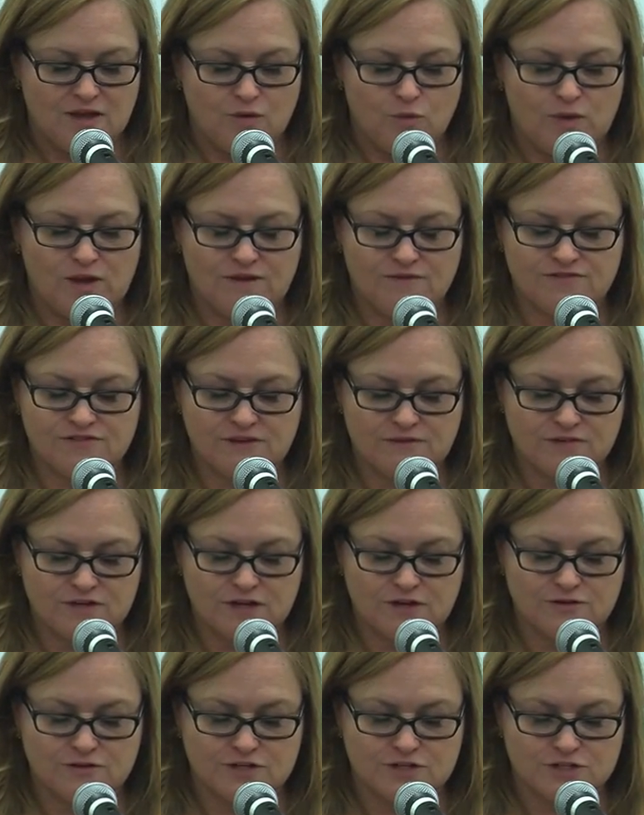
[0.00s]
We have
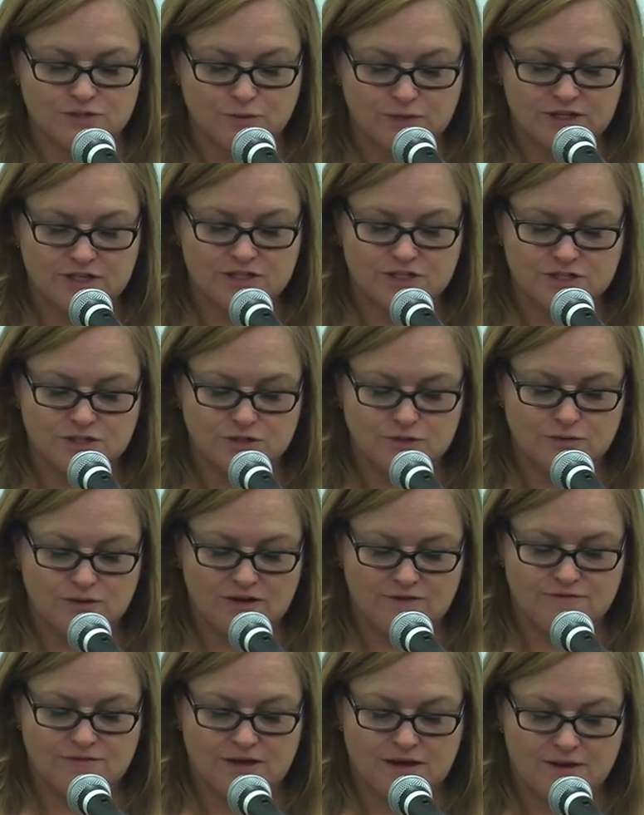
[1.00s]
722
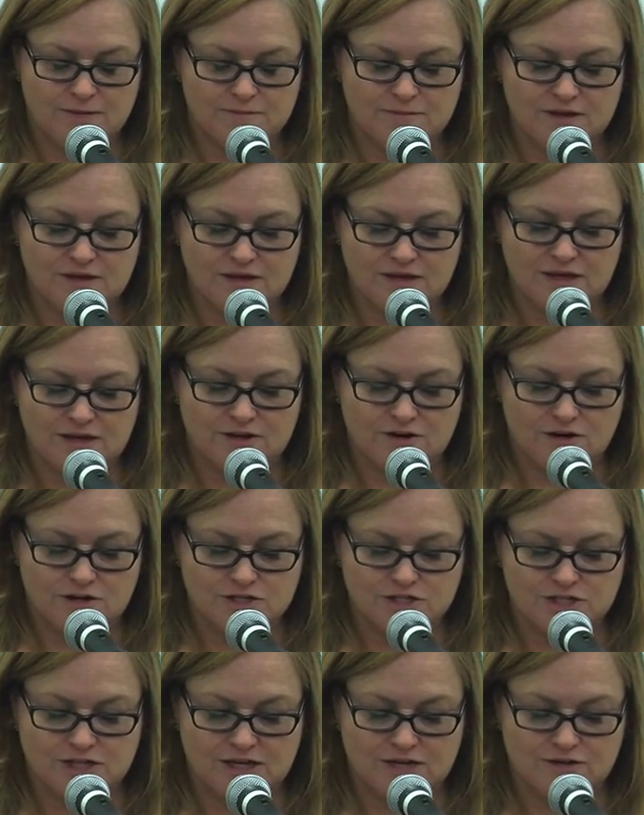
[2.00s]
of them in our
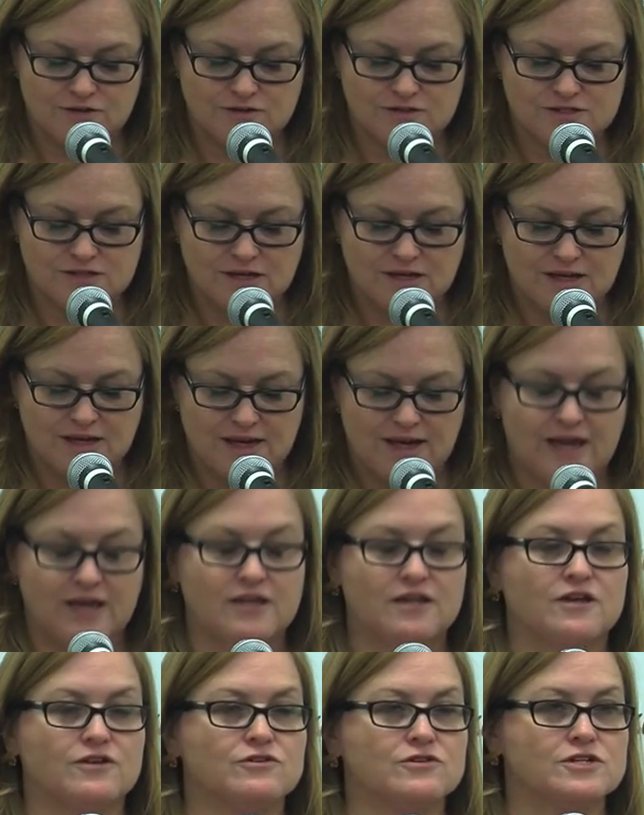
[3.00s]
jails.
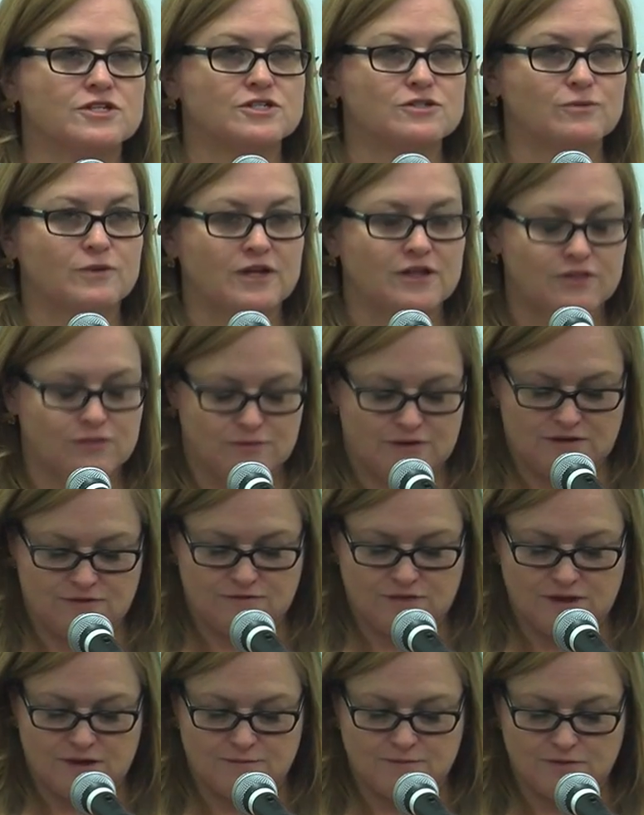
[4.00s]
823
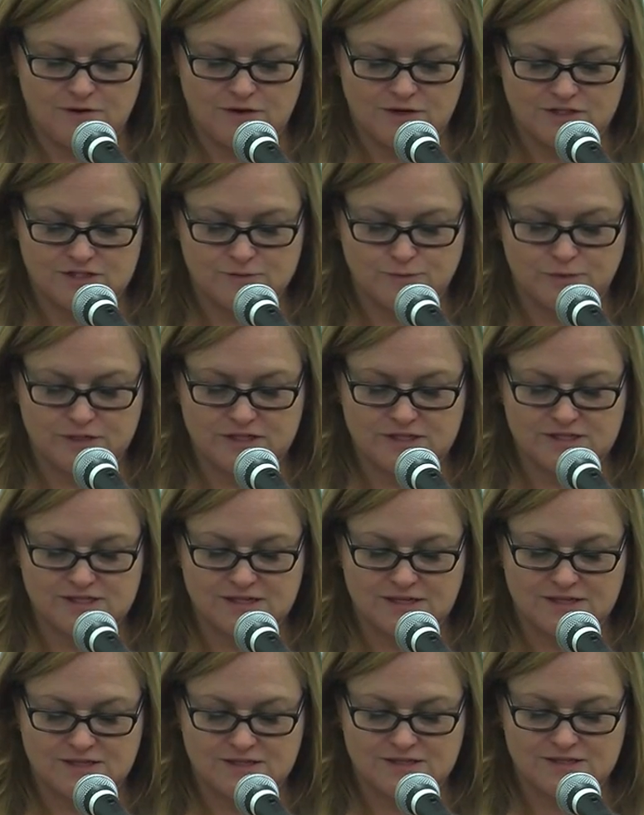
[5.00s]
of them are in split
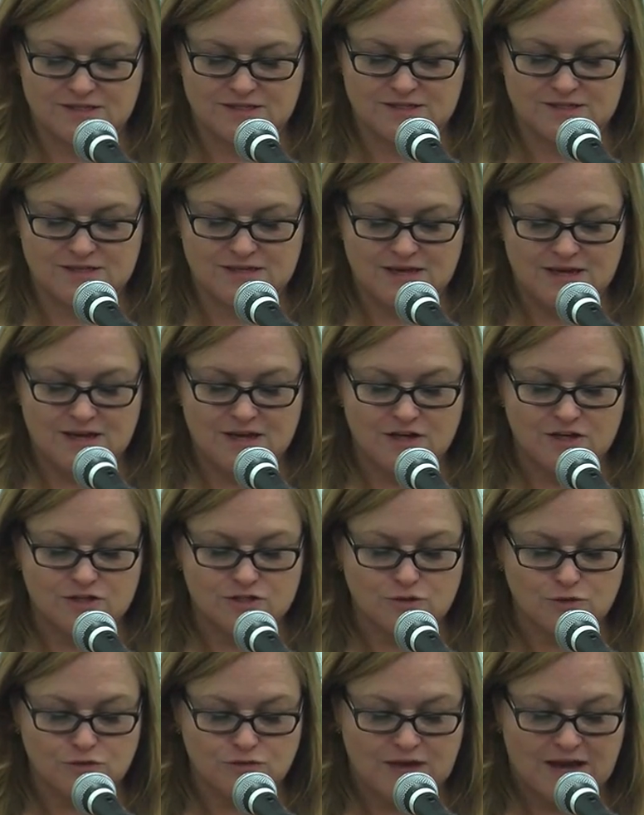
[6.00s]
sentences.
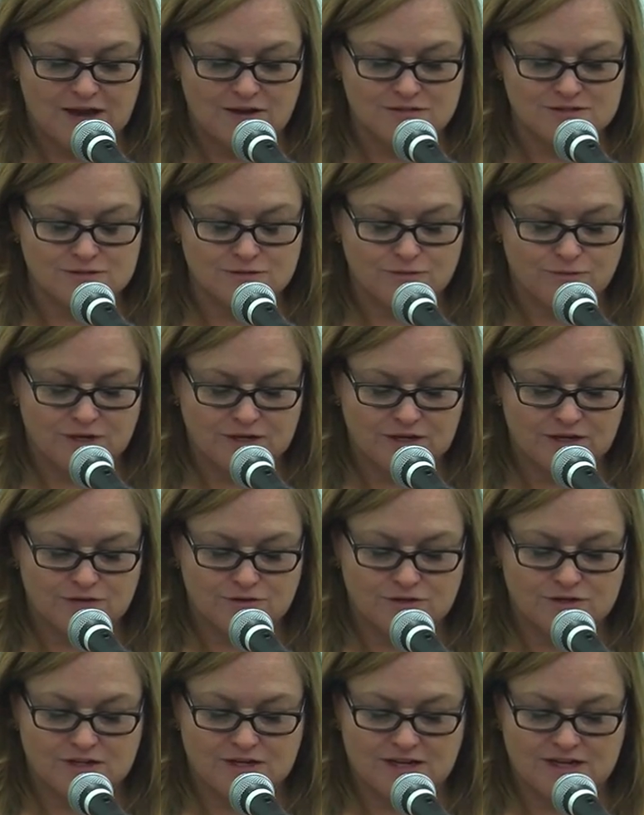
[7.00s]

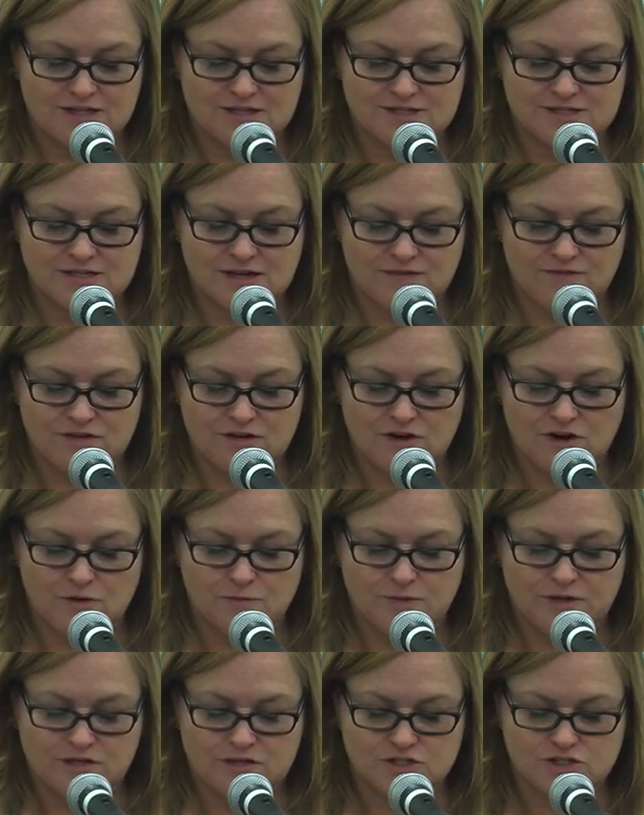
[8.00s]
2,197 are
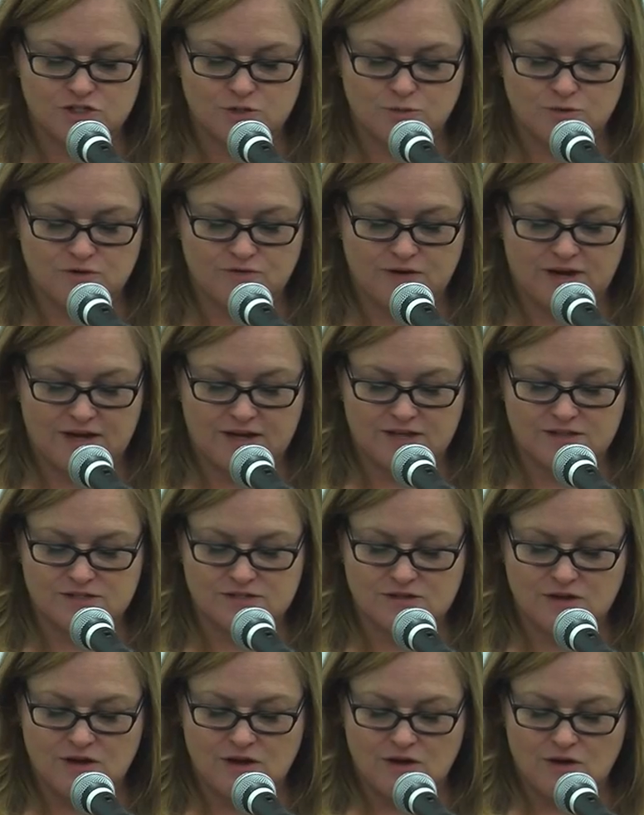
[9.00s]
being
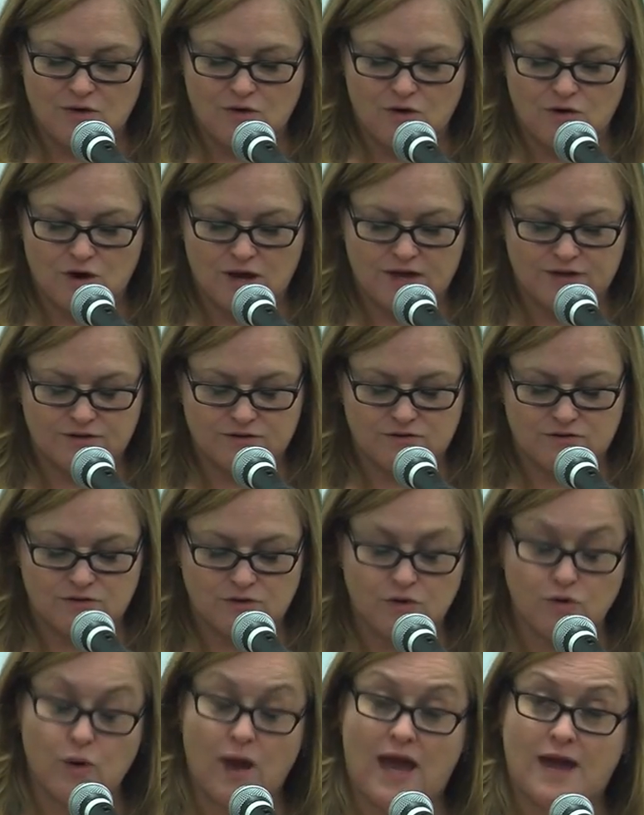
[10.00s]
supervised or
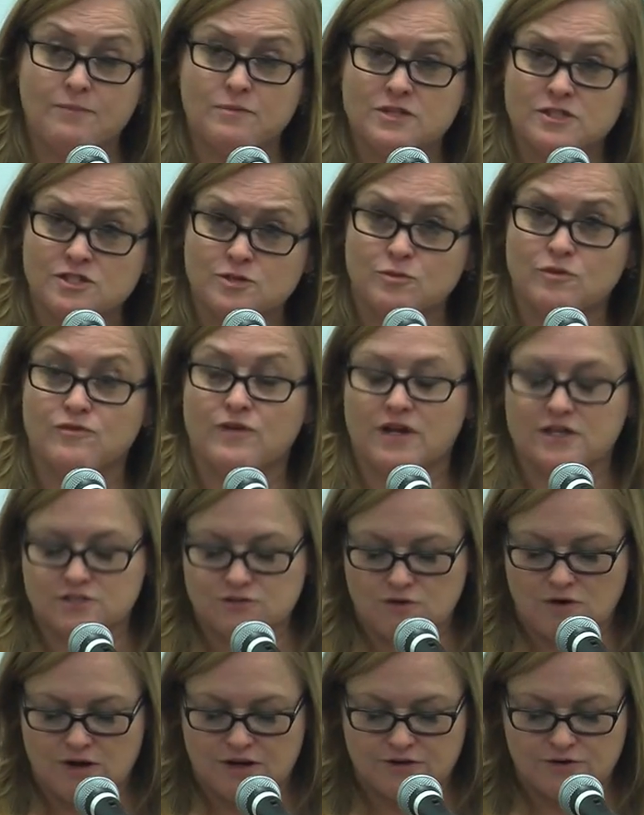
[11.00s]
who had been supervised
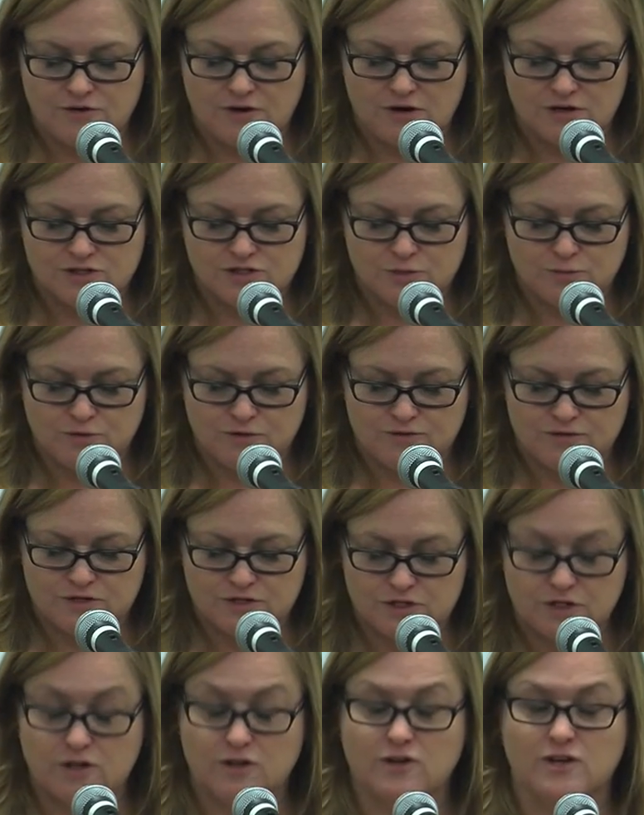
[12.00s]
or are under our
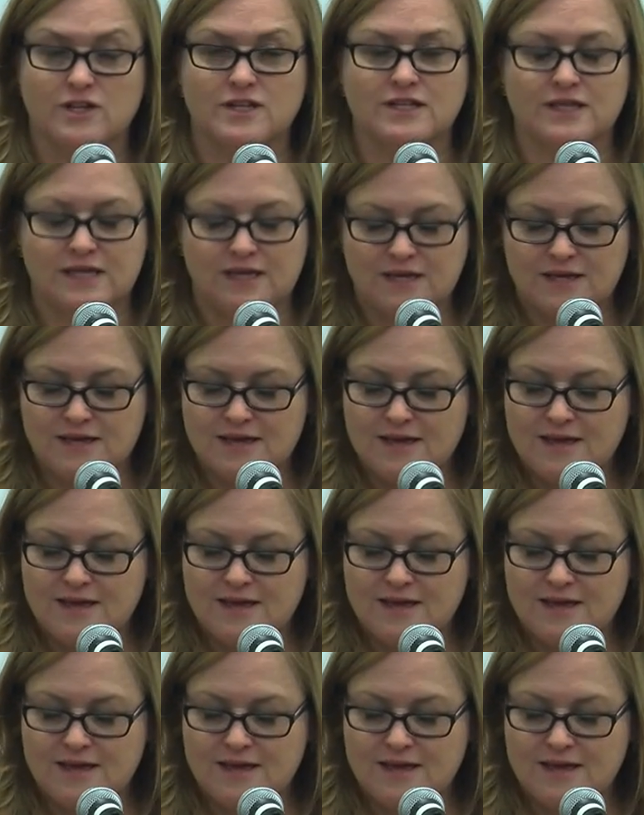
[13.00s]
supervision currently.